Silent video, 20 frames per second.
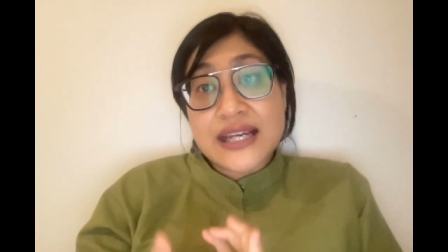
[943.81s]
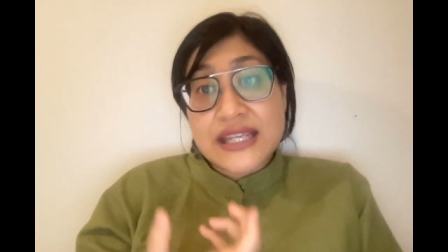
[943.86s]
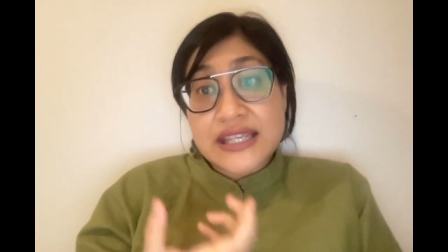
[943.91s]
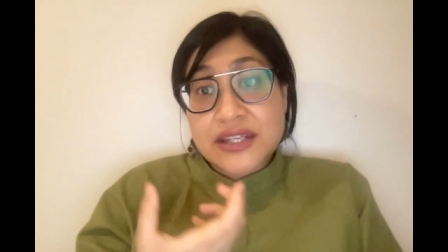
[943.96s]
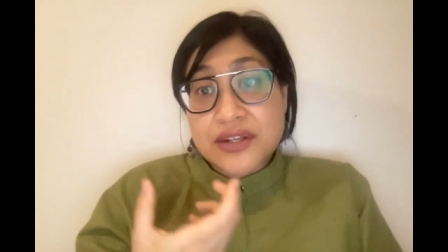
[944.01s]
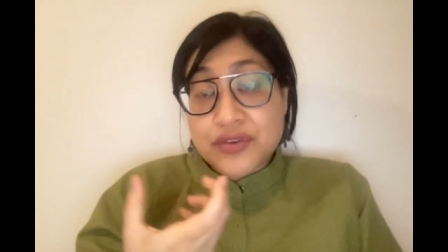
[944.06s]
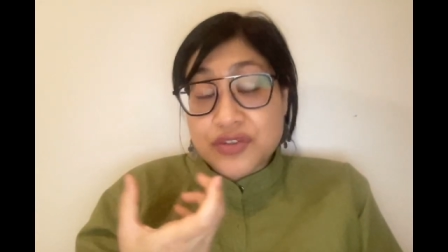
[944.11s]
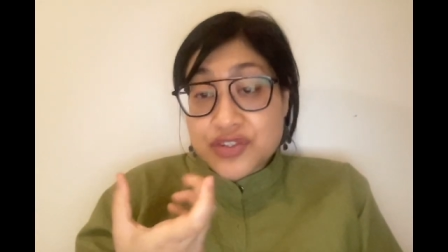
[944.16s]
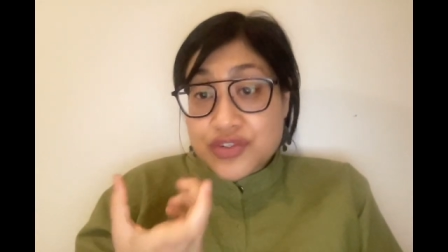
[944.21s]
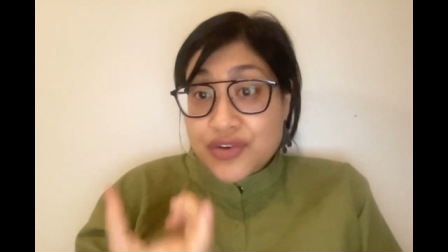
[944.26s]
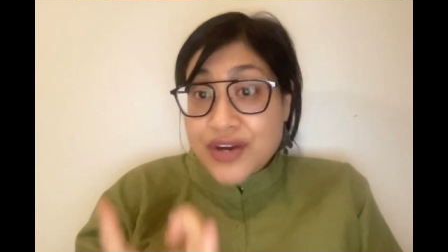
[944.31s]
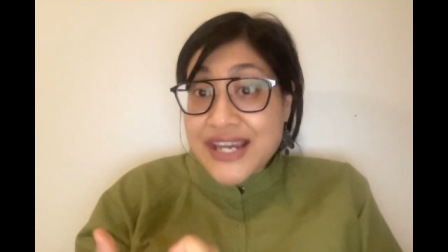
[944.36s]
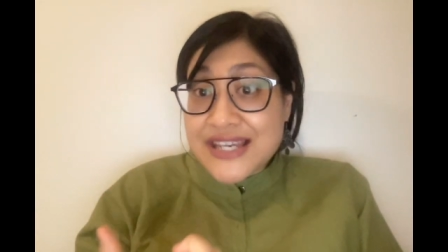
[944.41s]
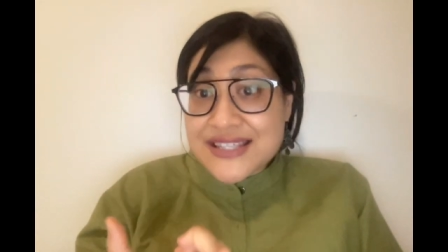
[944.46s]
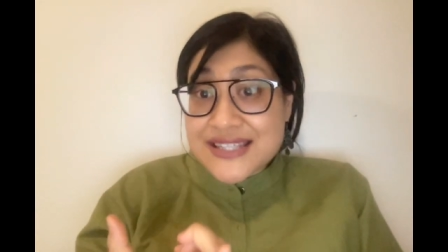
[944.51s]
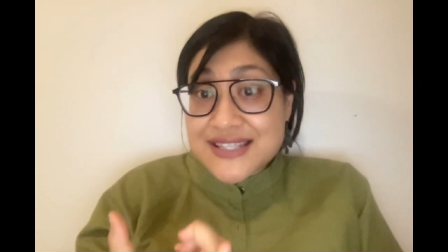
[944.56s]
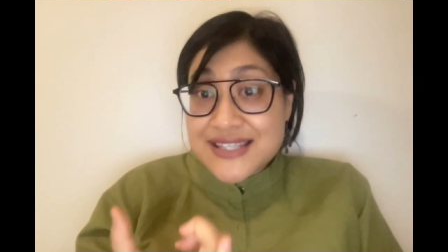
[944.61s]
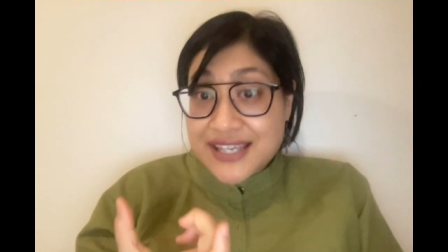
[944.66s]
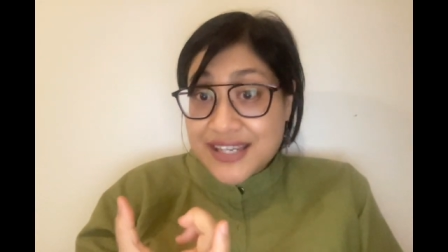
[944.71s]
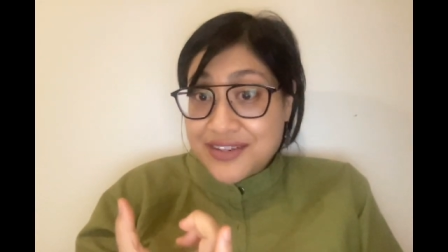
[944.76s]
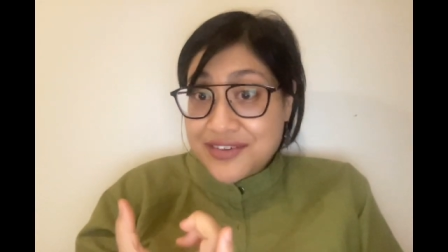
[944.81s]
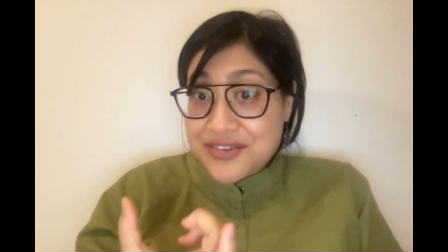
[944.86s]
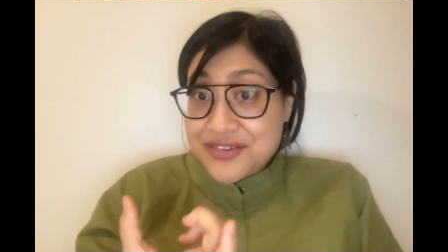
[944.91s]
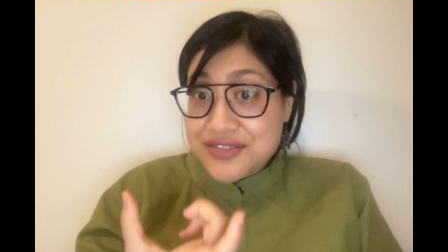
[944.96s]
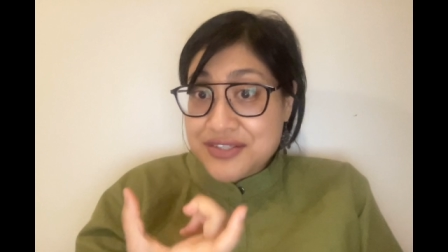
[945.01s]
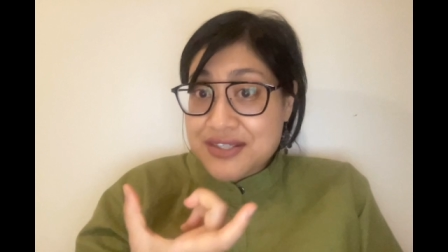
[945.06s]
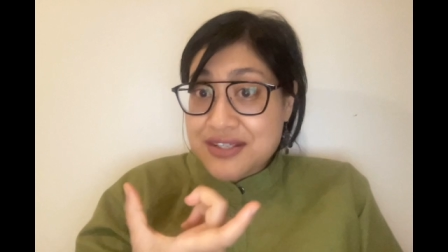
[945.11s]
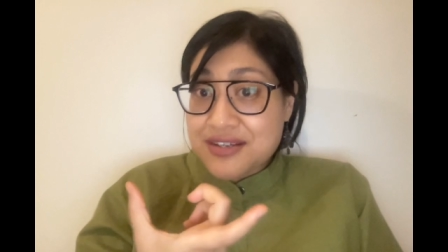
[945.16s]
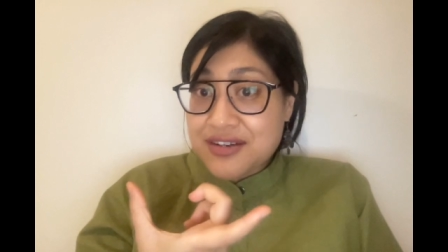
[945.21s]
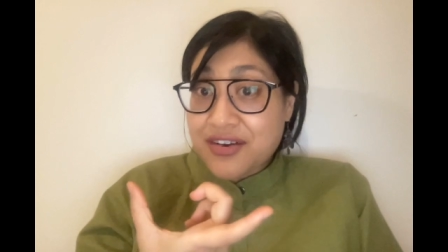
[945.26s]
you know,
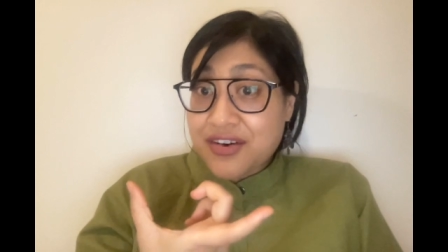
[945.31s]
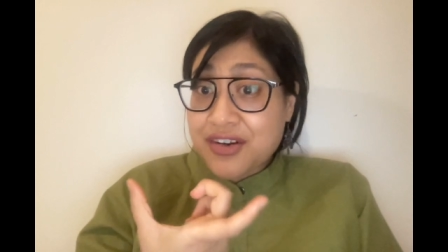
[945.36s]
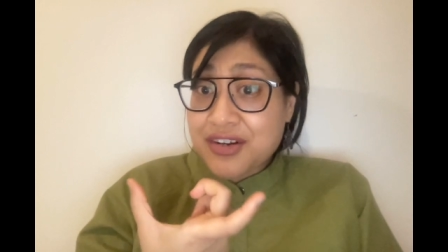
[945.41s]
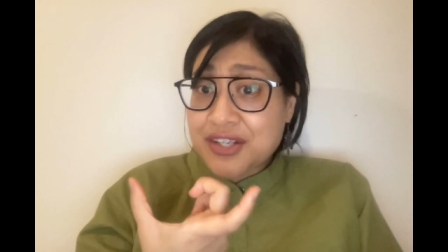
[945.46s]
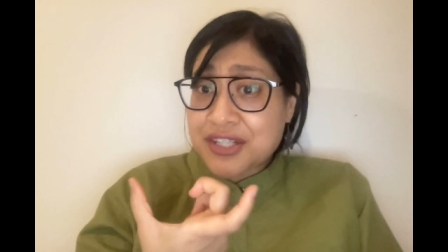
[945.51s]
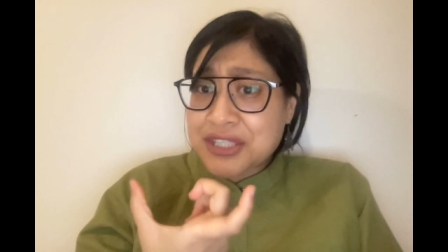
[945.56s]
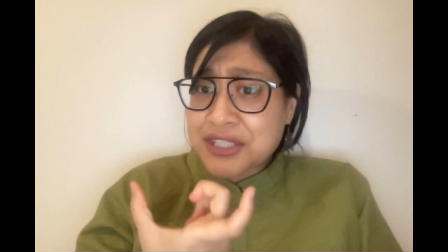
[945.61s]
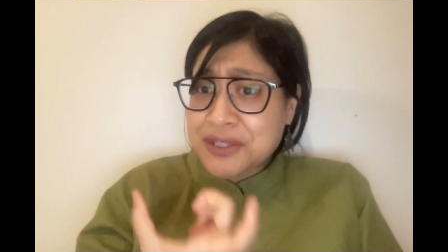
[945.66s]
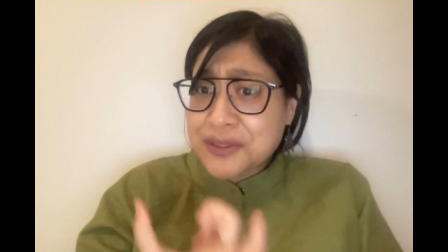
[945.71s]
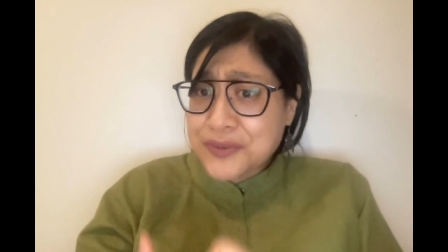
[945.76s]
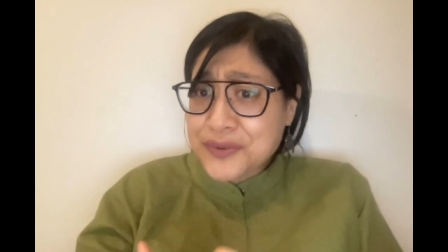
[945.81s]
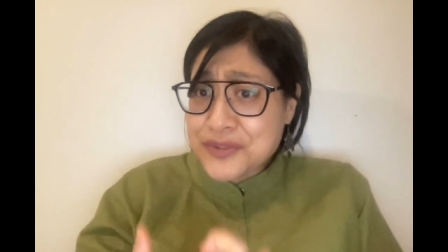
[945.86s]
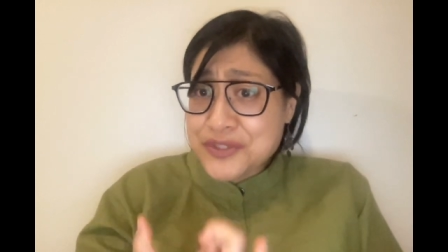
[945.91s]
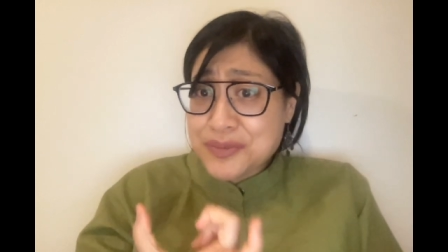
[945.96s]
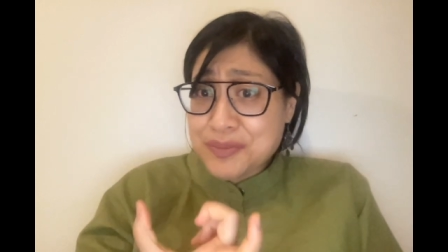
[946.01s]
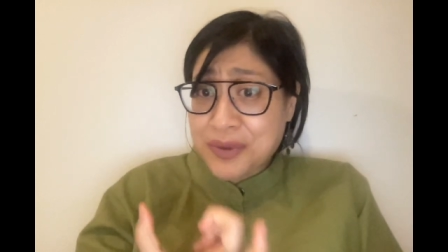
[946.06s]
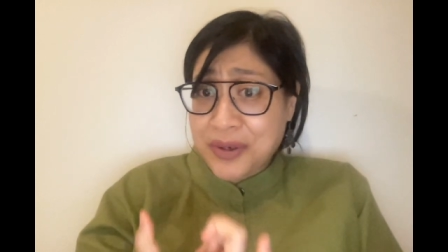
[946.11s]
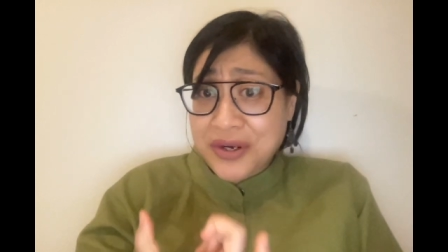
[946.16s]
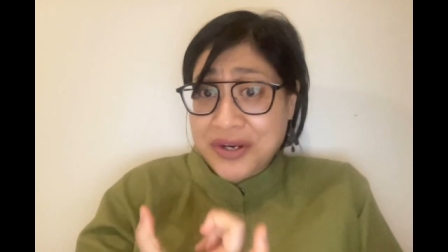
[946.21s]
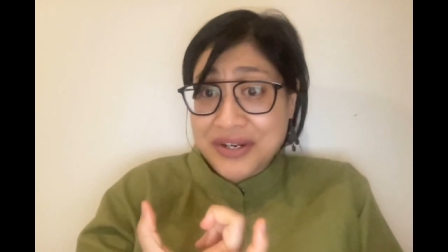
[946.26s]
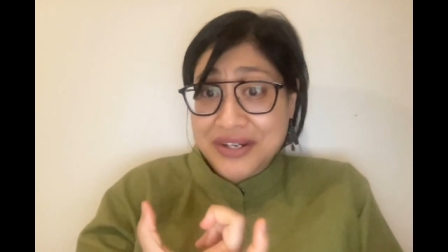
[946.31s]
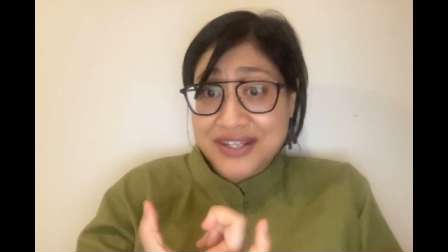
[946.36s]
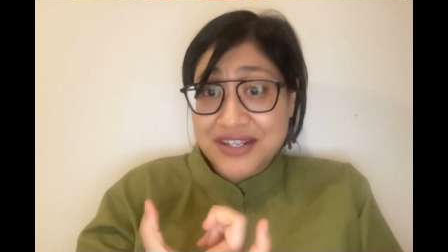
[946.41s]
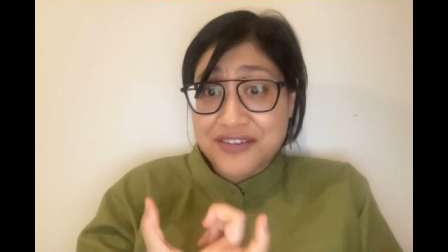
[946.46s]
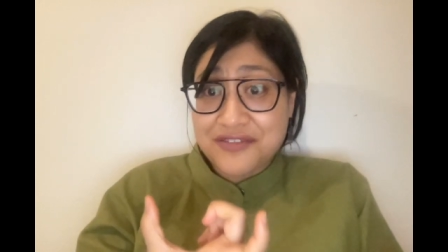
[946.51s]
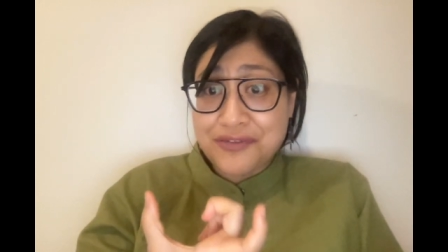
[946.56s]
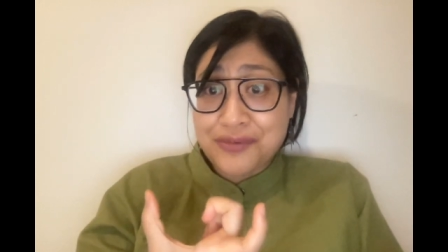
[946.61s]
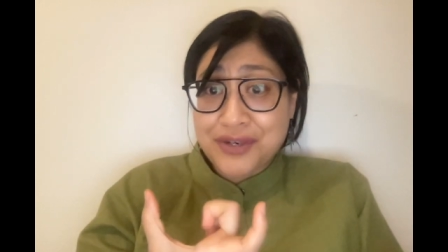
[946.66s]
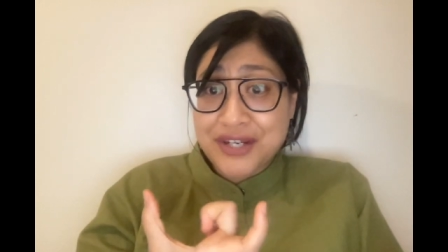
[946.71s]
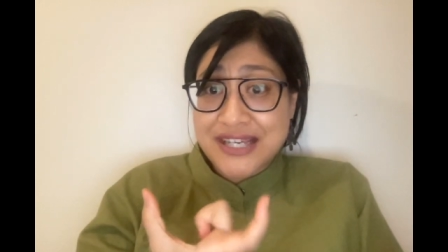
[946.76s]
translators are a huge part
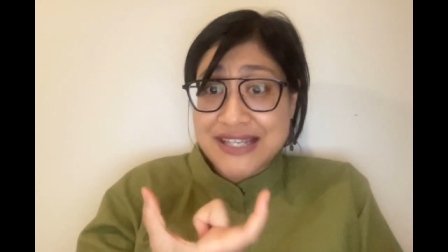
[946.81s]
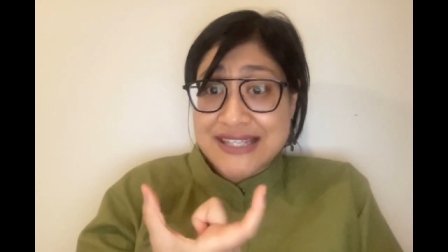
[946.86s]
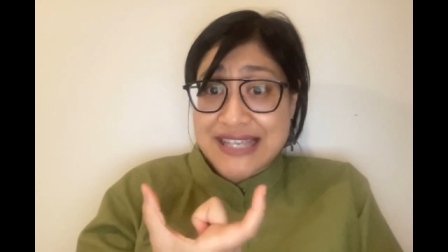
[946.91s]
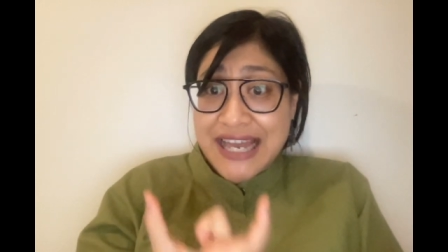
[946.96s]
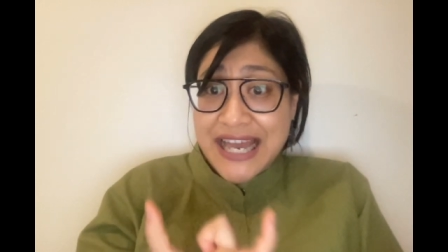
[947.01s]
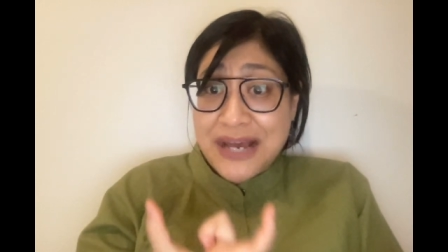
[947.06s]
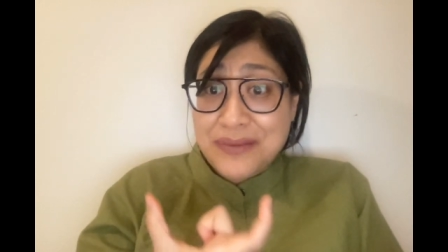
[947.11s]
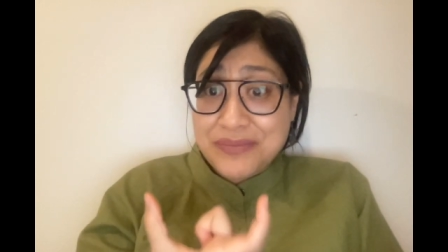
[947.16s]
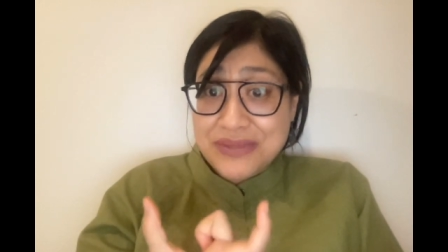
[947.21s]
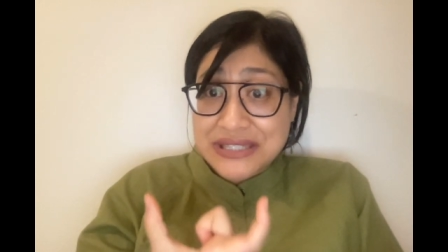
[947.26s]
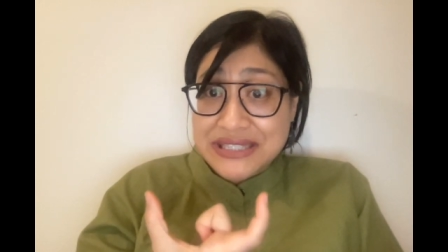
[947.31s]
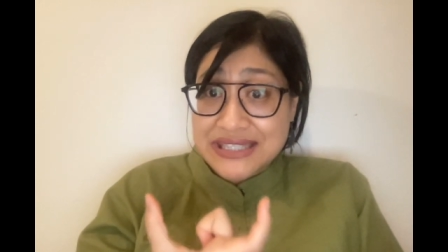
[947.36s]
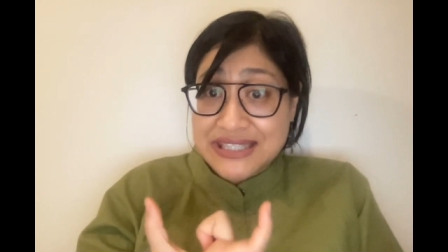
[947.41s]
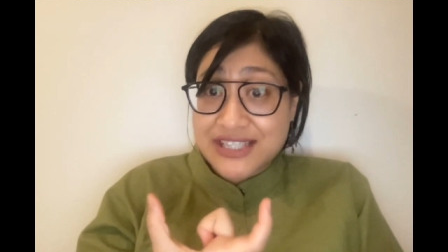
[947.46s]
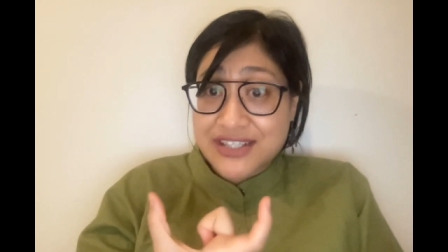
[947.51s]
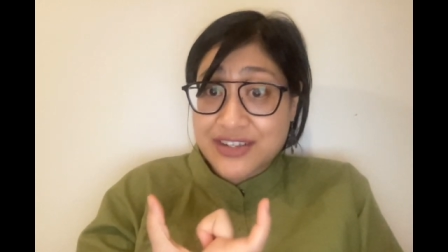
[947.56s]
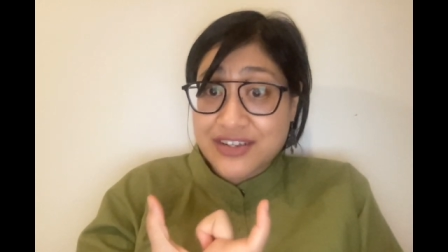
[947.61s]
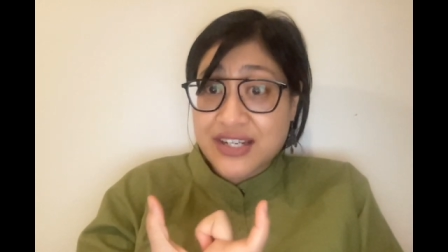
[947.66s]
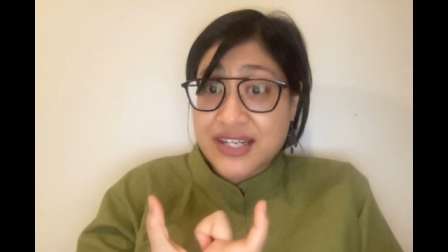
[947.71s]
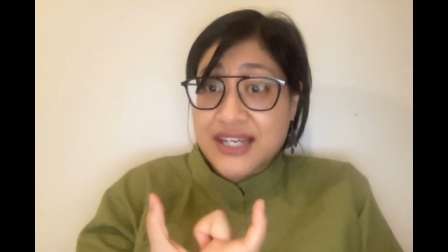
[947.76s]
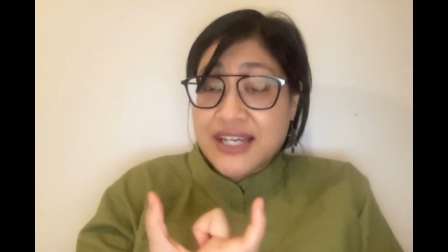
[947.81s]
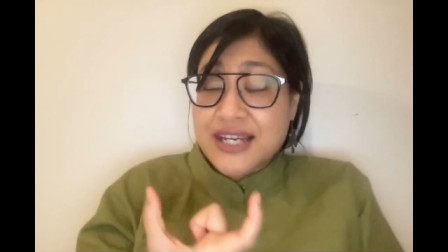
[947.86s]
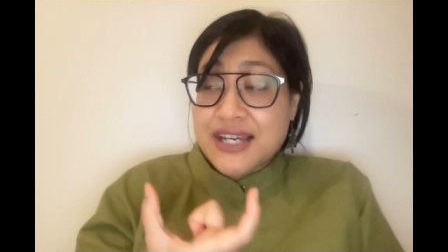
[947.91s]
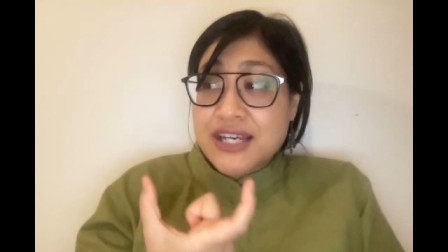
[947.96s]
of what has happened here.